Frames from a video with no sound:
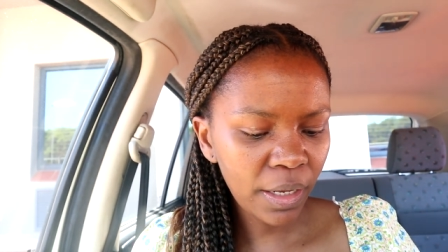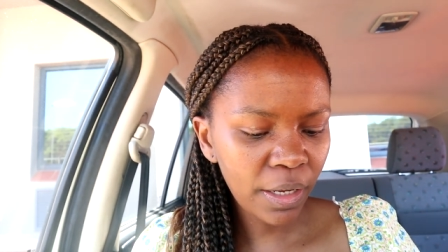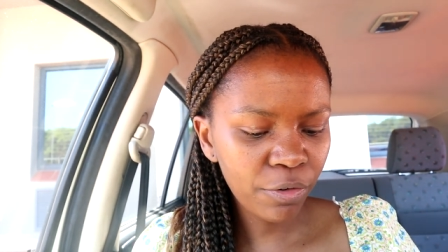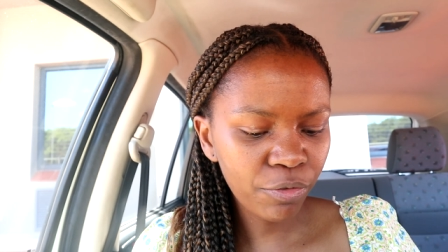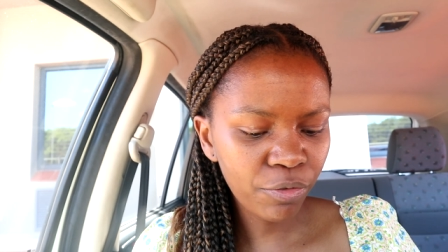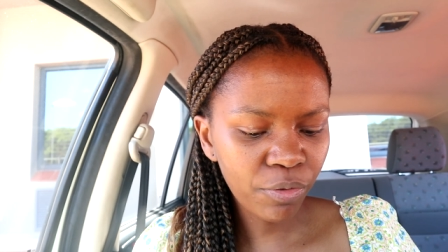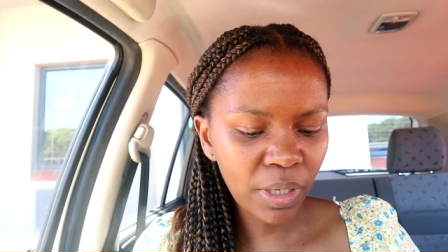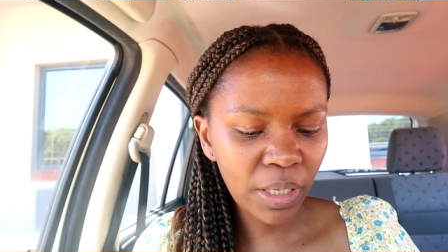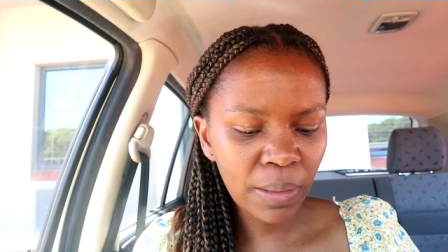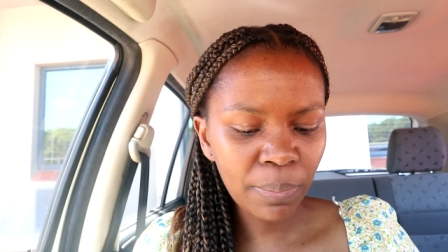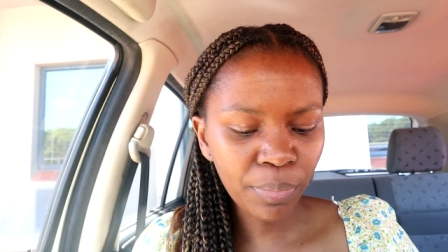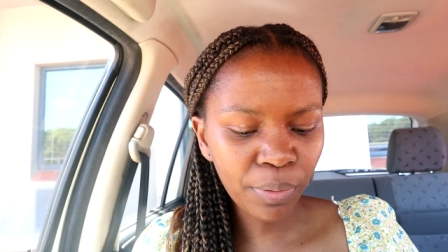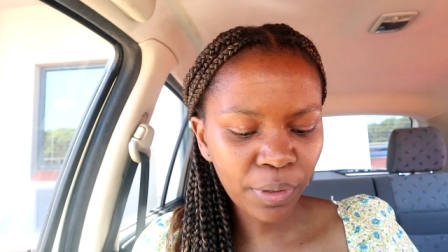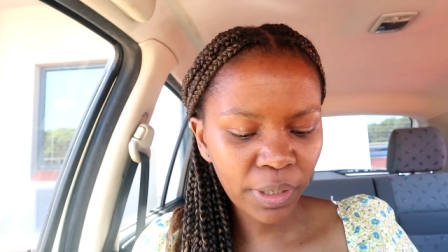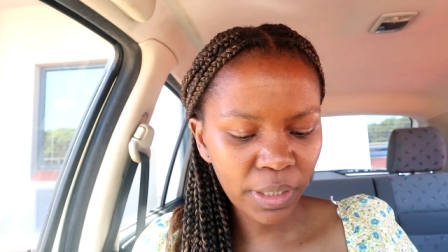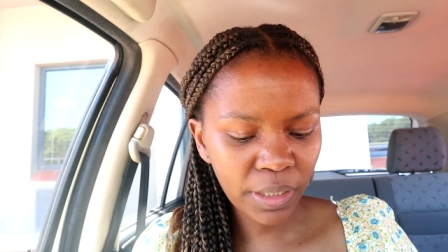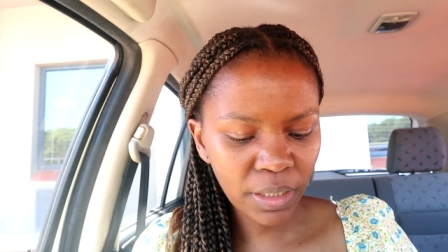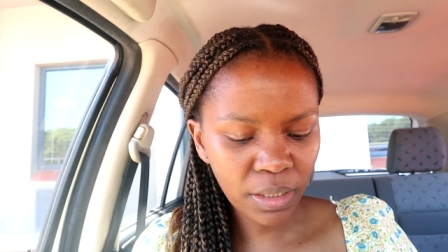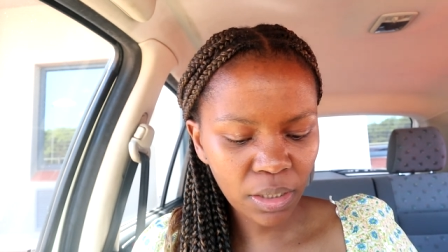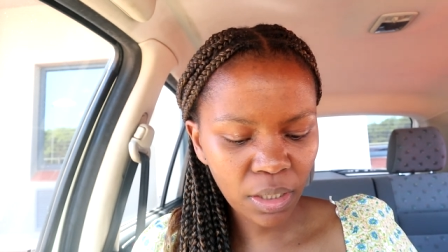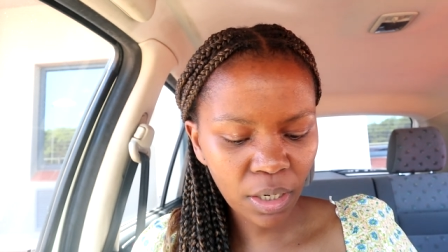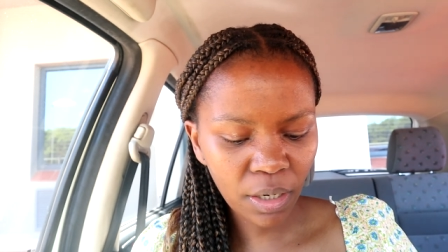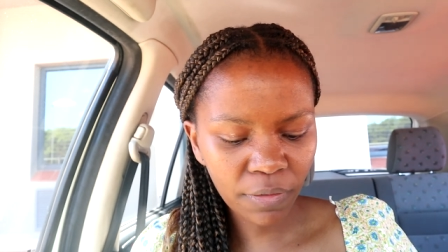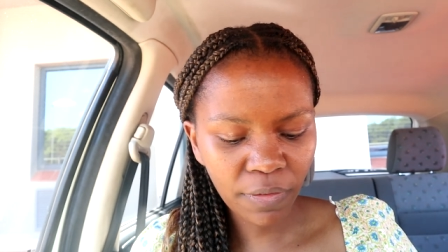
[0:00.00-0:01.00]
a
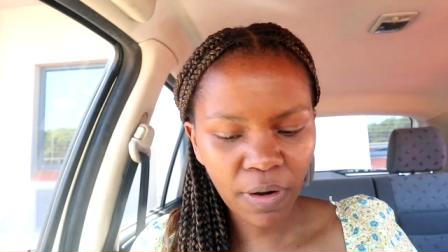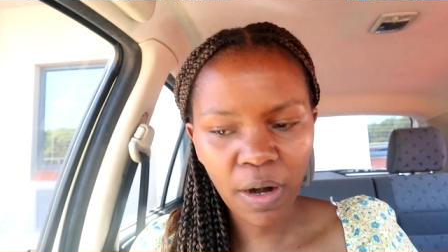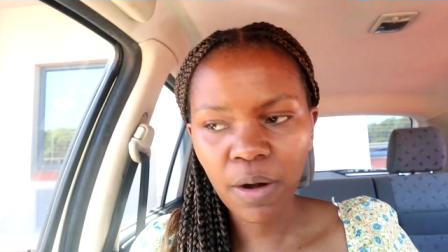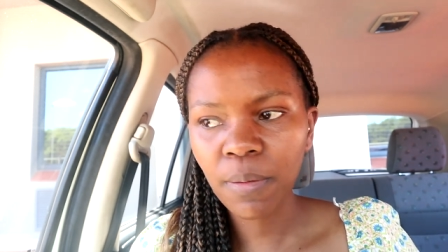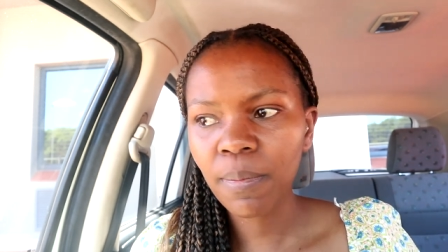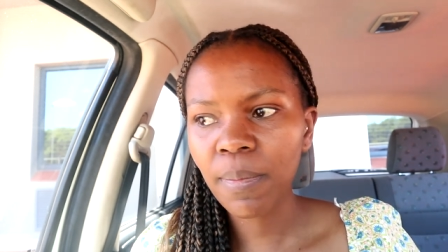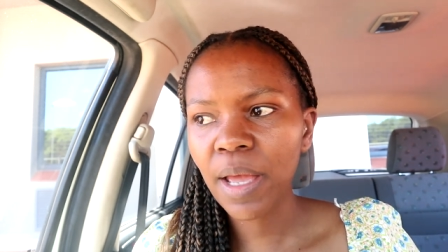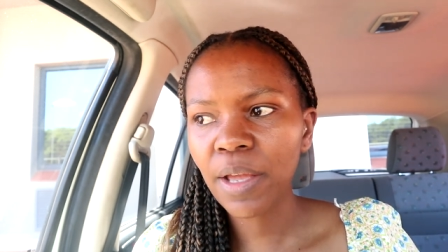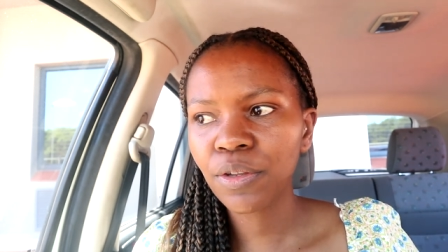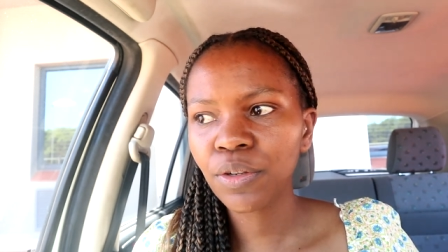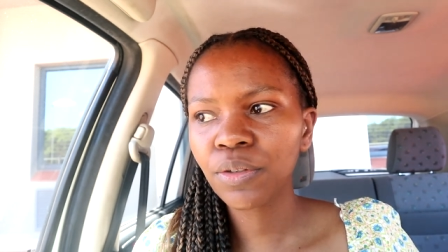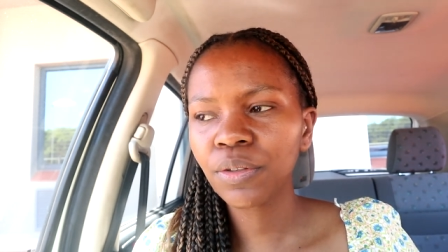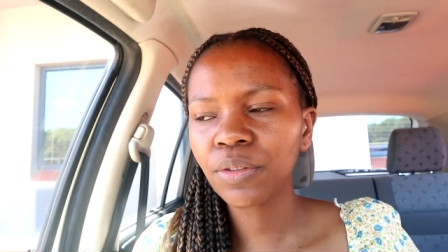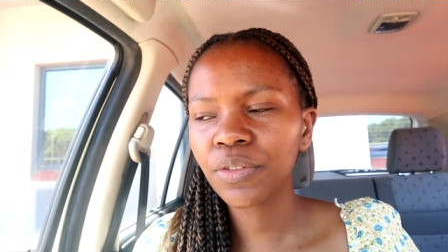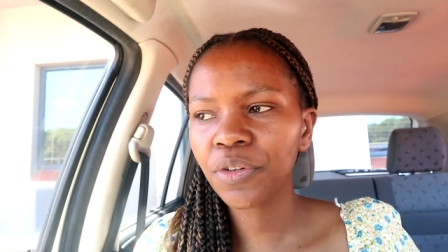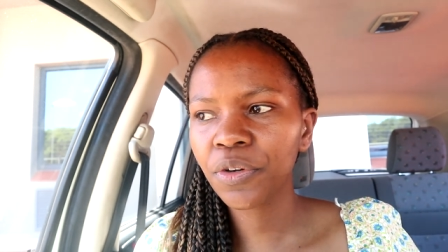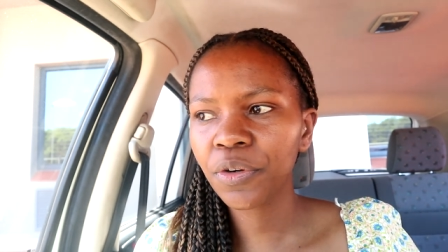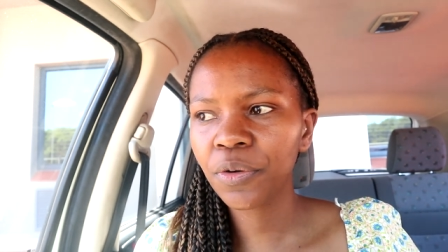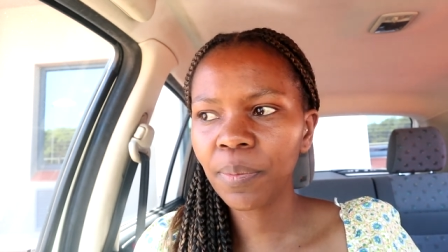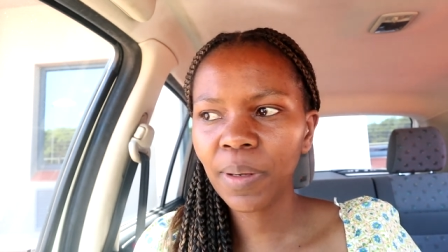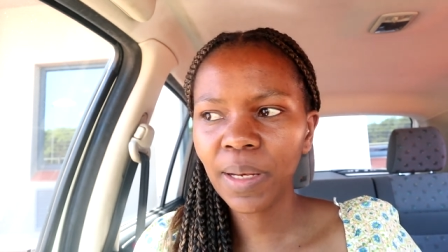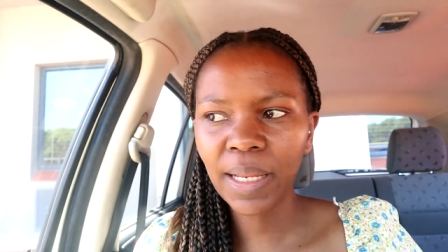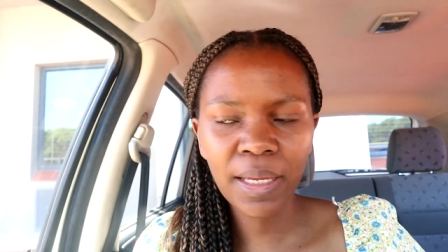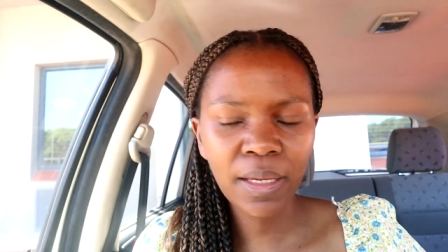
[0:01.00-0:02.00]
reprint of our manual to
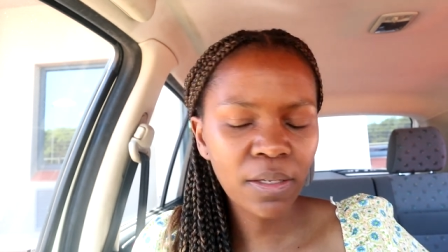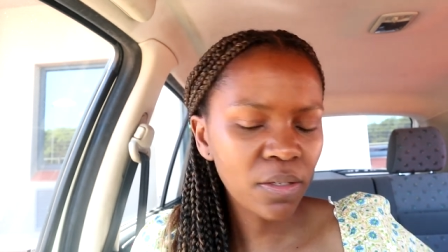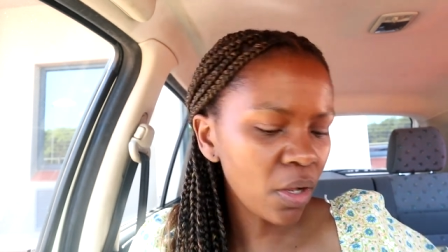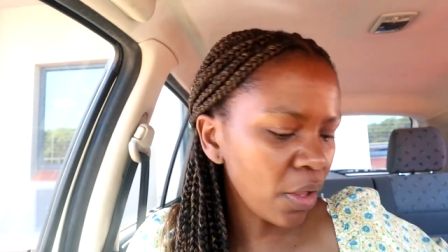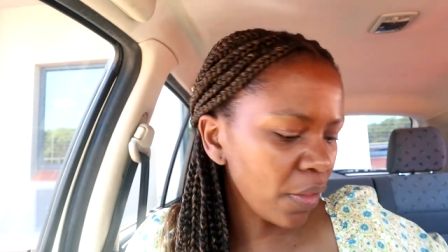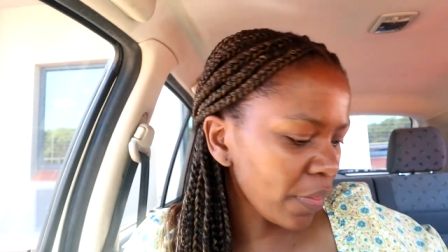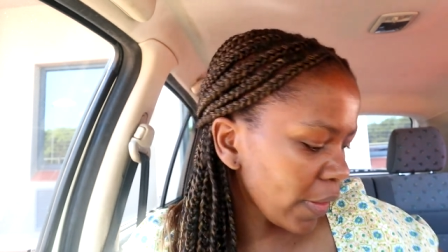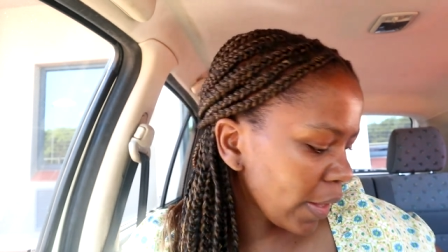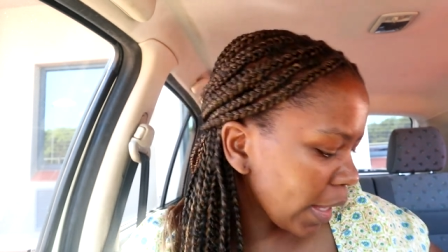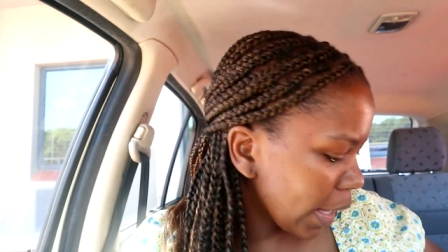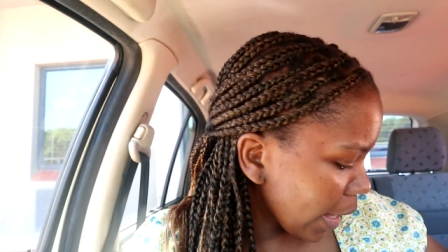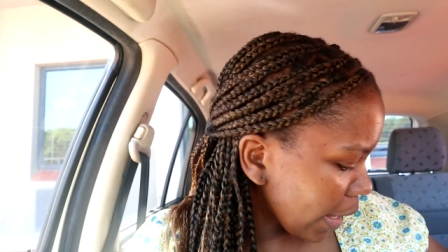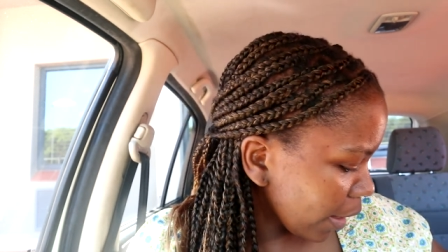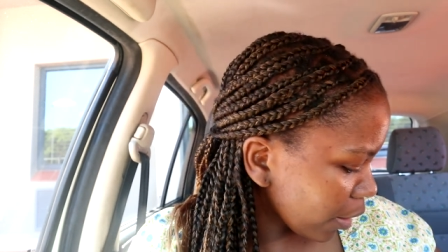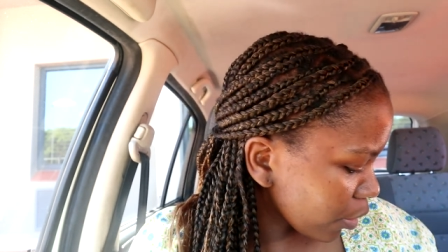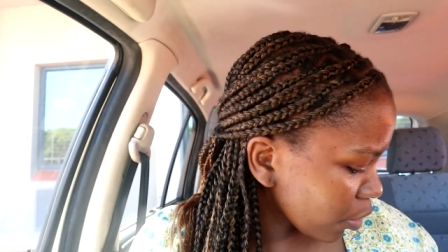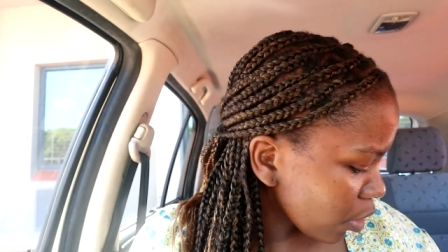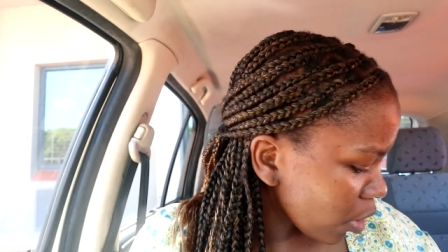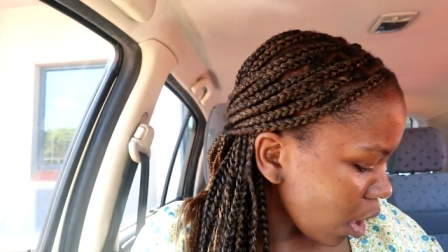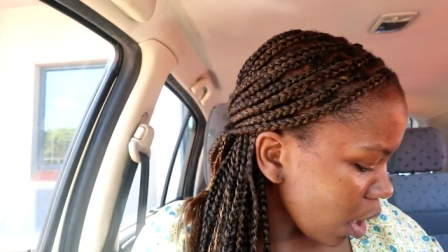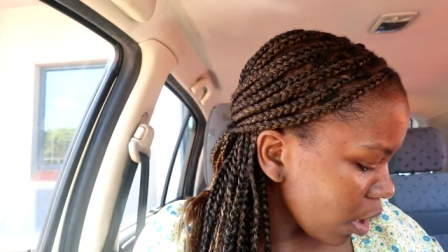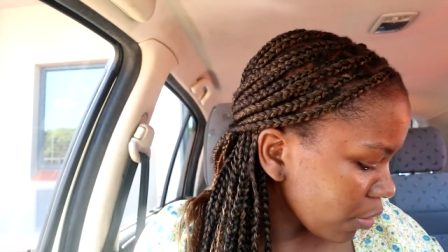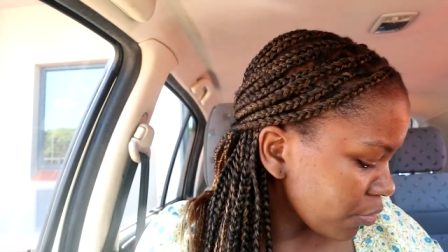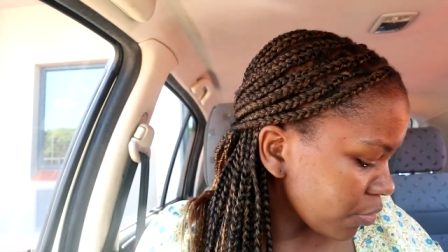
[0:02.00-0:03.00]
replace on the
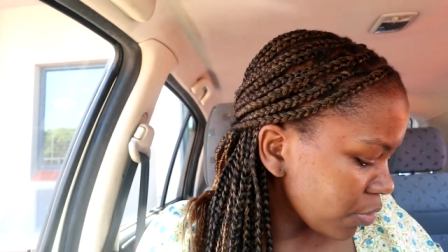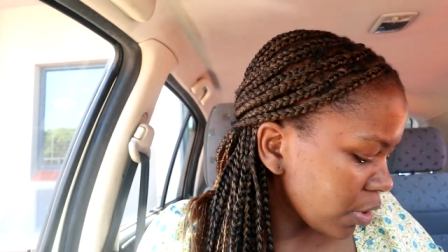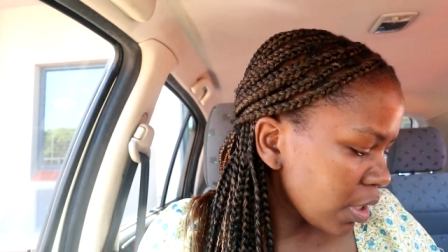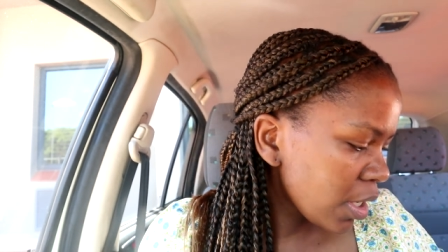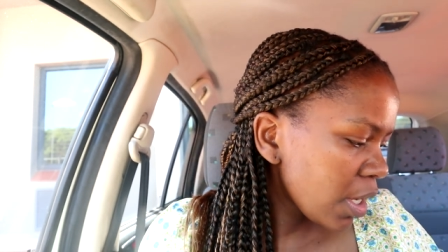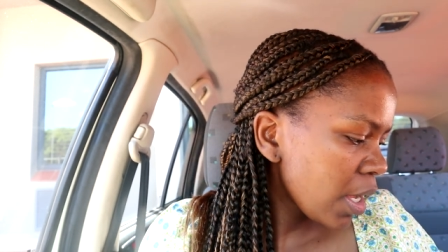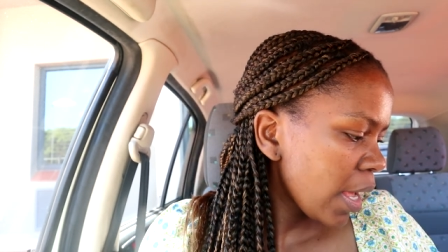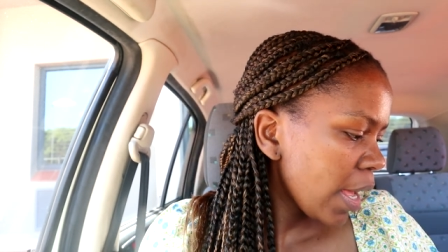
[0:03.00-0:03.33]
aircraft,